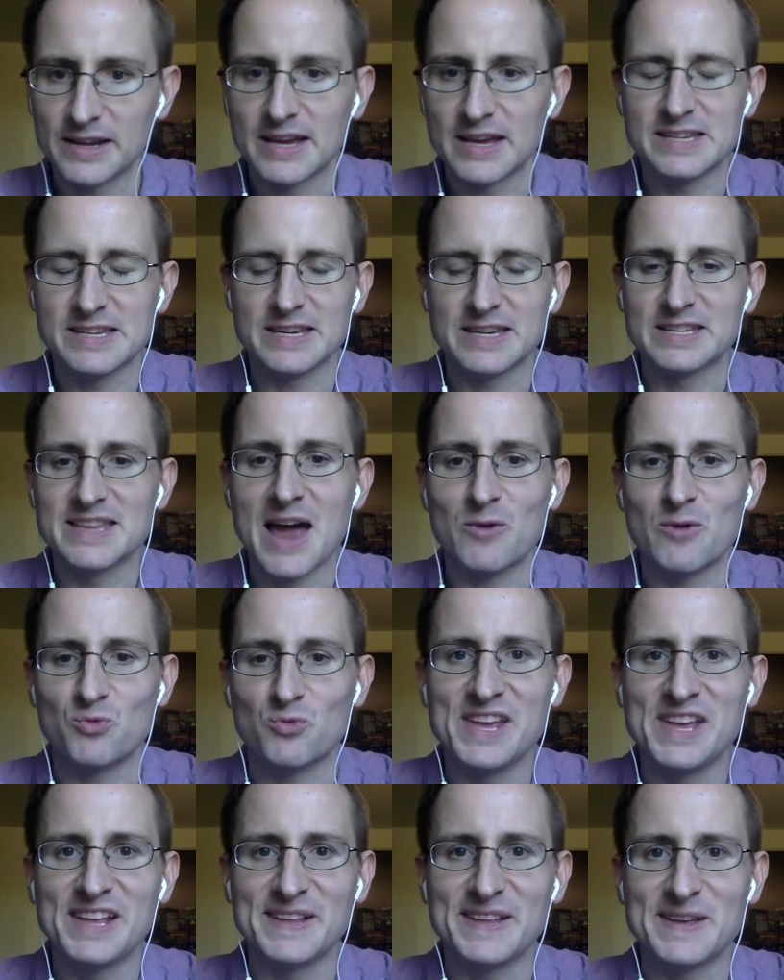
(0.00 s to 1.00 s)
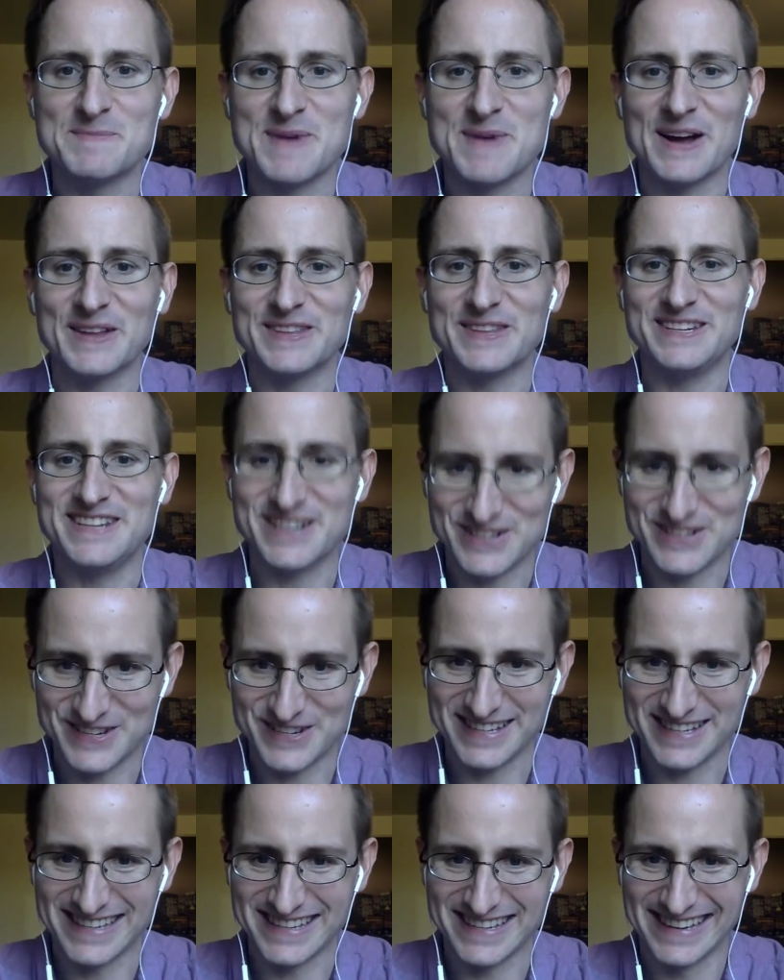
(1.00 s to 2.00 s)
Because it's not really about the
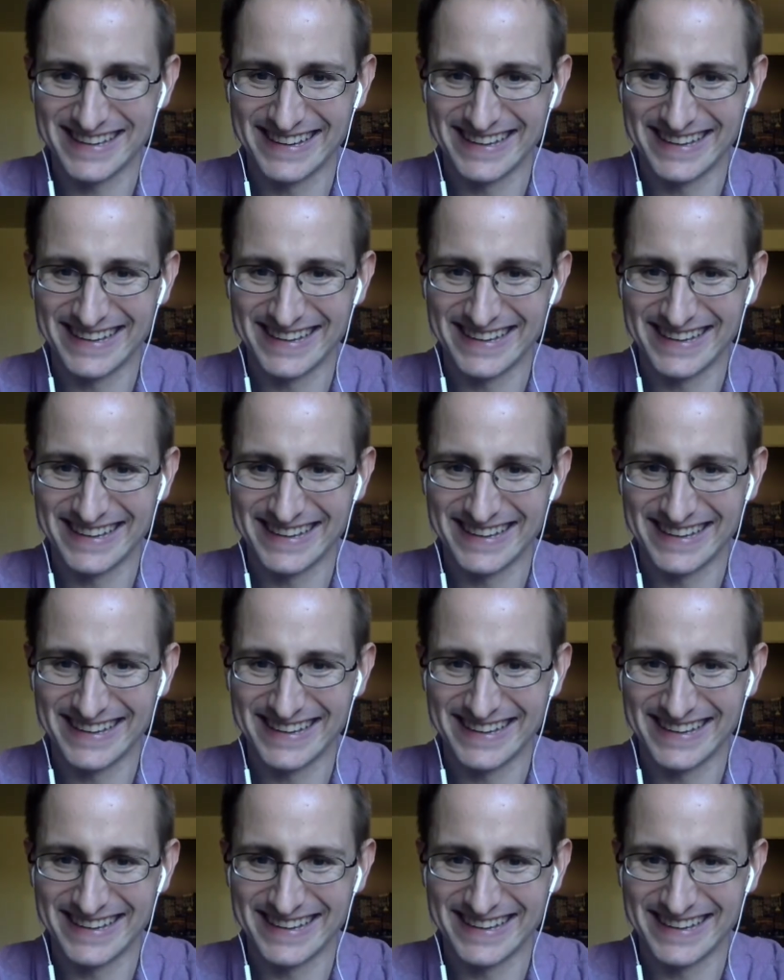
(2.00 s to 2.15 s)
dishes.